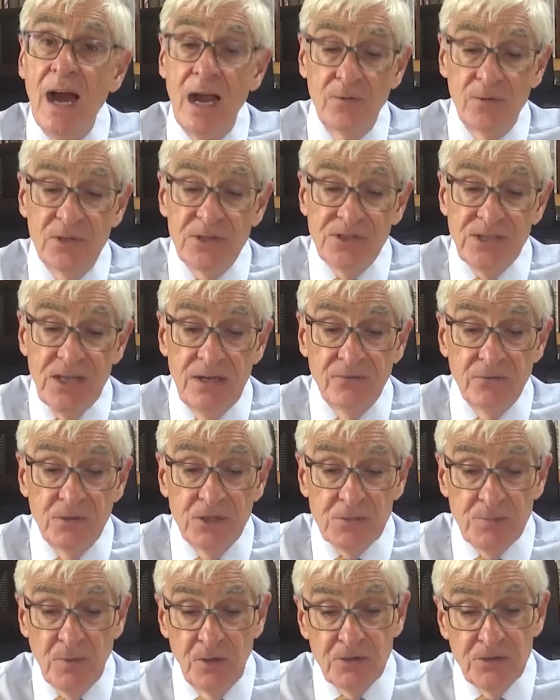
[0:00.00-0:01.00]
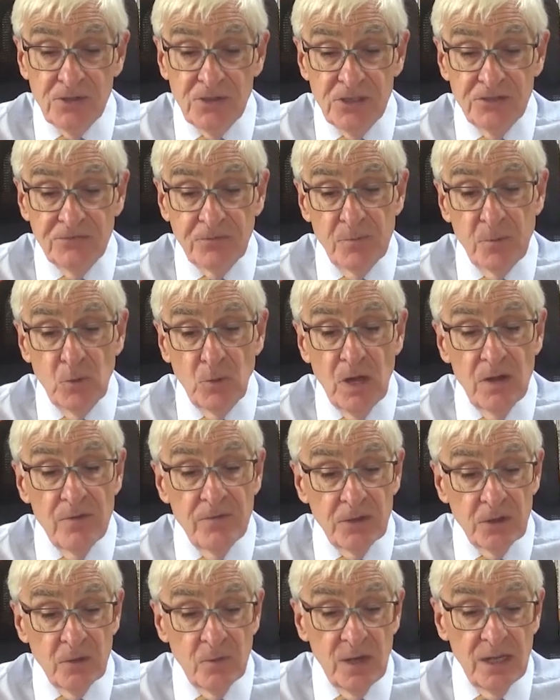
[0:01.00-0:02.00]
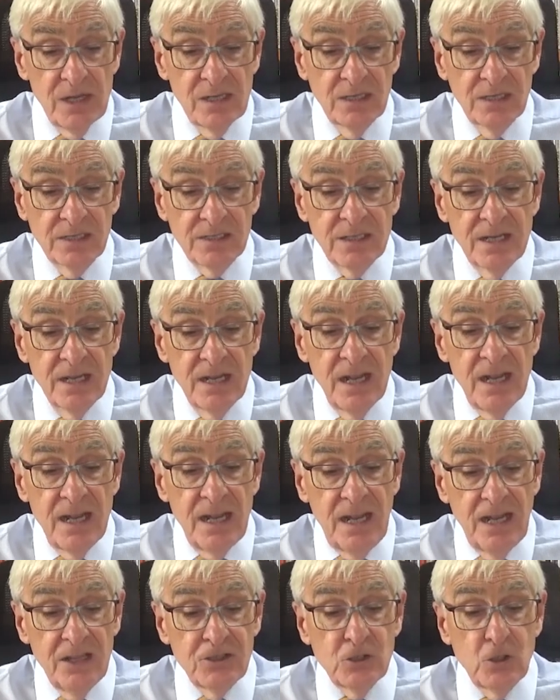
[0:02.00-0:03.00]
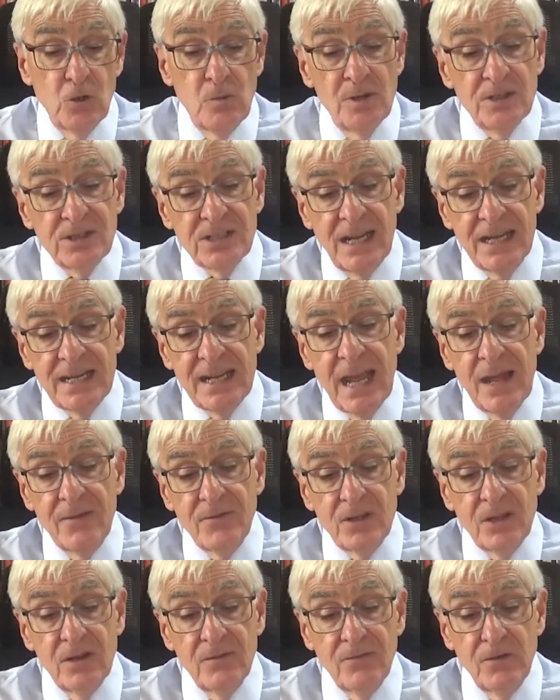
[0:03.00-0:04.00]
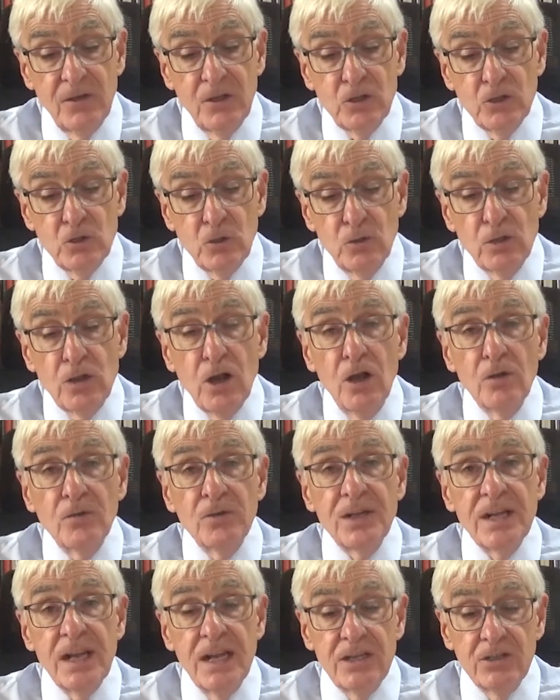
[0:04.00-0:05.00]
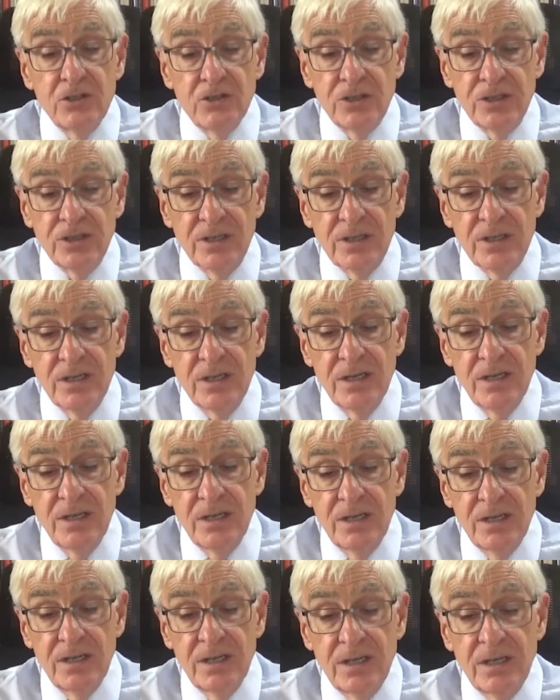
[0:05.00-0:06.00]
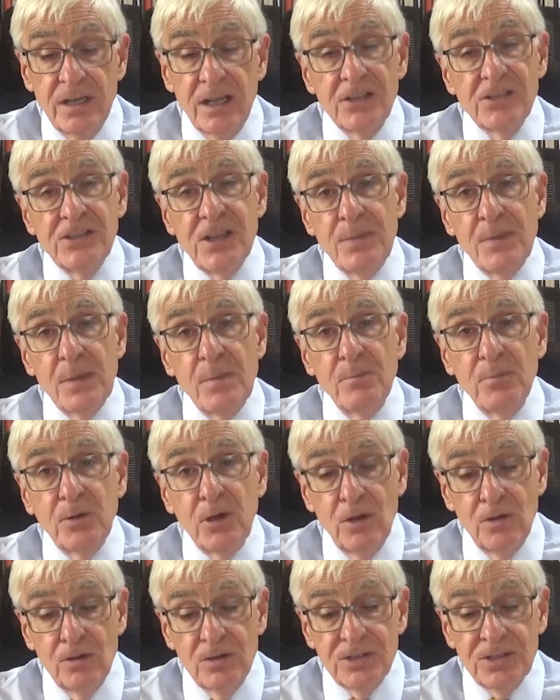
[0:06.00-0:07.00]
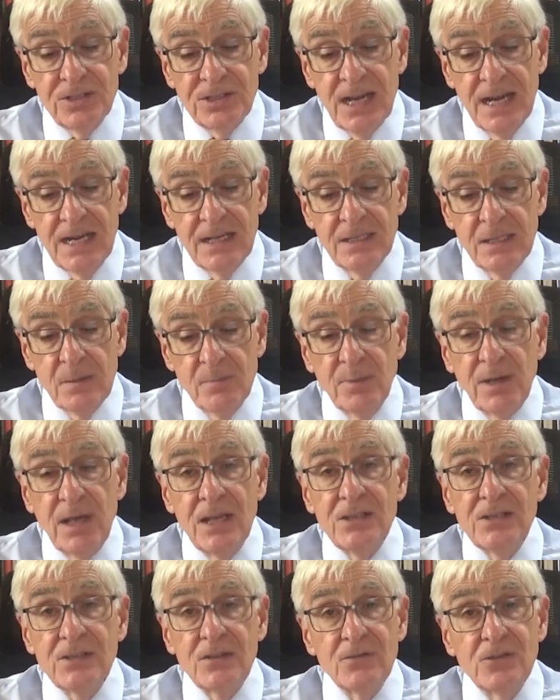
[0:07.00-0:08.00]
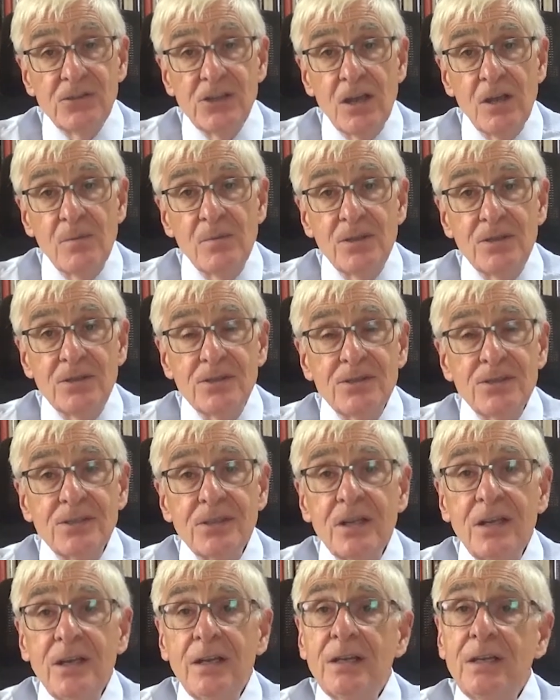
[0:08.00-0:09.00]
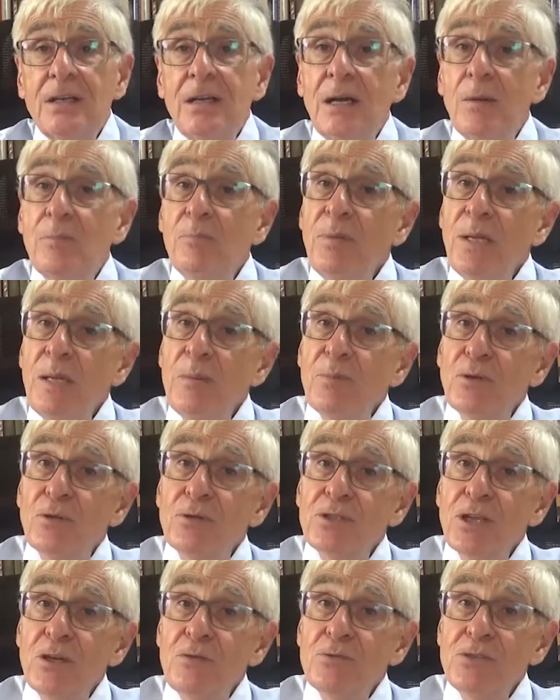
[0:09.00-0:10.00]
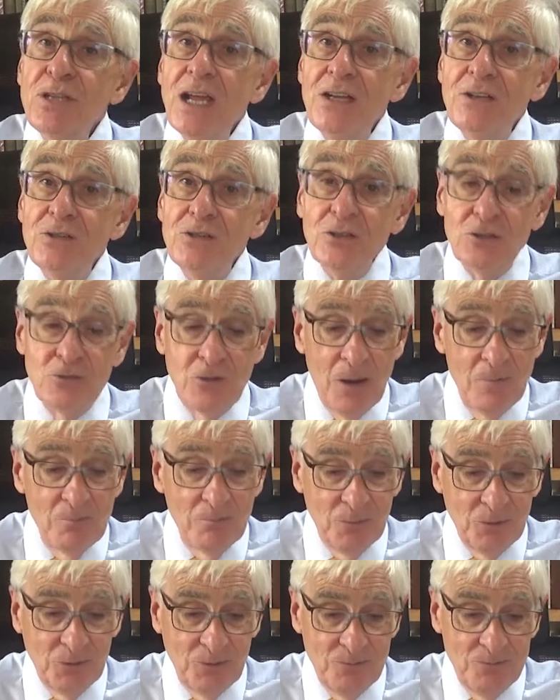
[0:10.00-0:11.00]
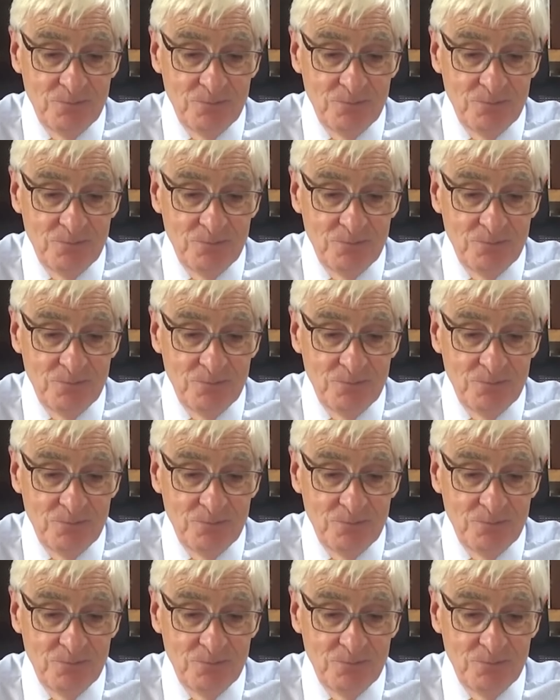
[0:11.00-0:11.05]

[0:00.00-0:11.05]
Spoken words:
I receive responses from all over the world. It's almost like having a virtual congregation, except that blogs take the place of sermons and people don't tend to grumble.